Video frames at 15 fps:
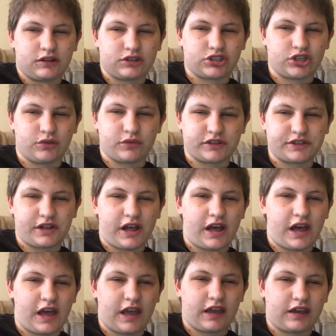she was
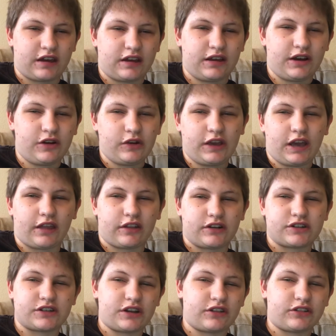like, oh yeah,
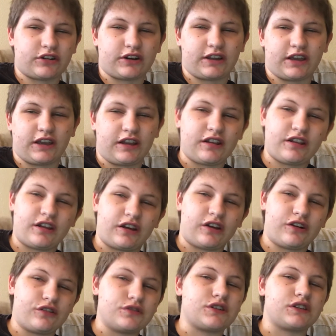there's another kid that
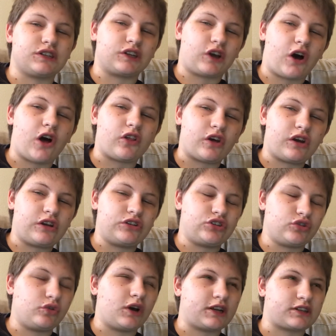goes to
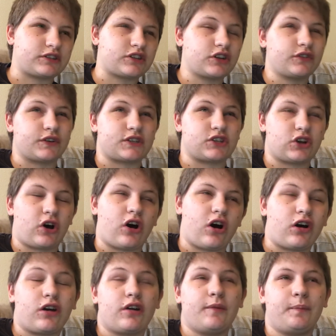college who has a service
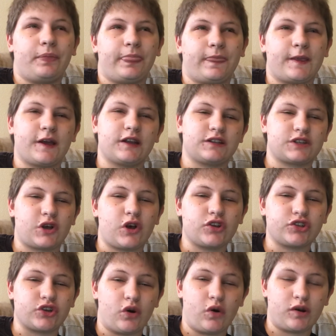dog that's
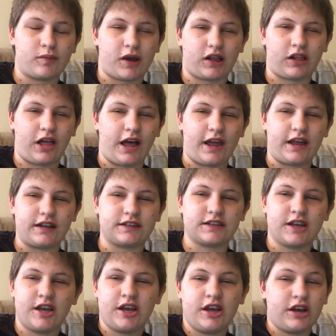also one of my clients.
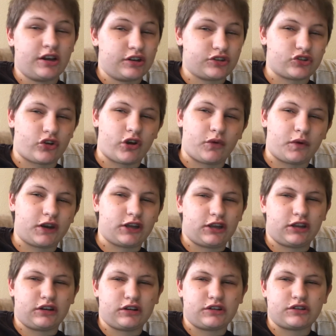So I went
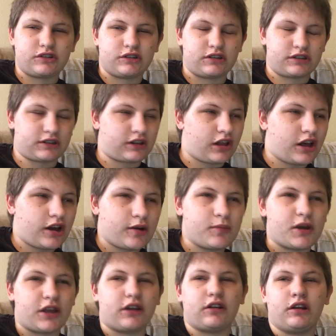into this club
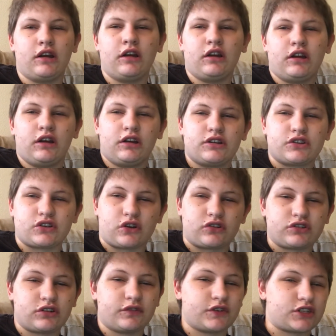and saw
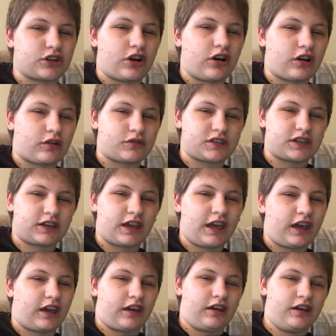a service dog. I was like,
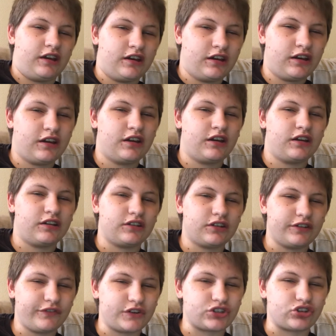hey,
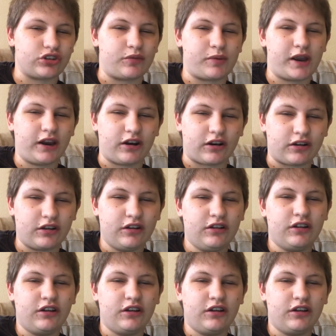you're visually impaired.